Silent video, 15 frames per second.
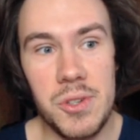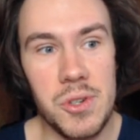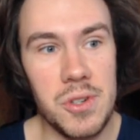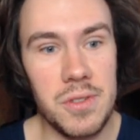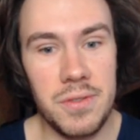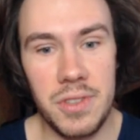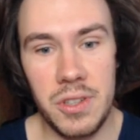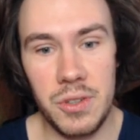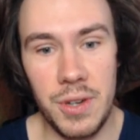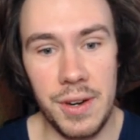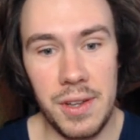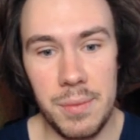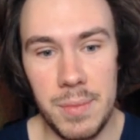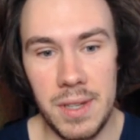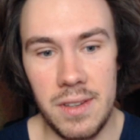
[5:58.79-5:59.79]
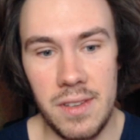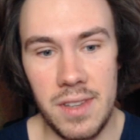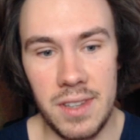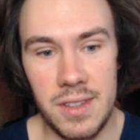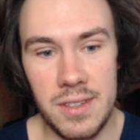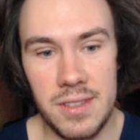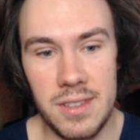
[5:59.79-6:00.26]
or if you agree with me and
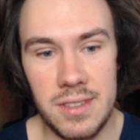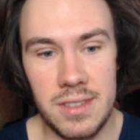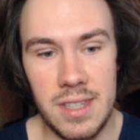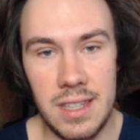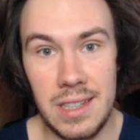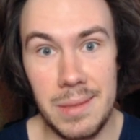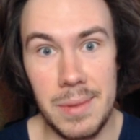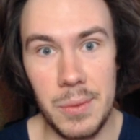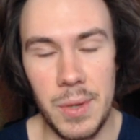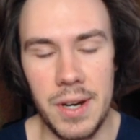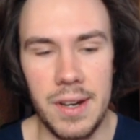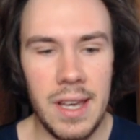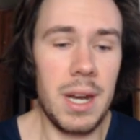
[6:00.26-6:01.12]
think this is a little bit weird.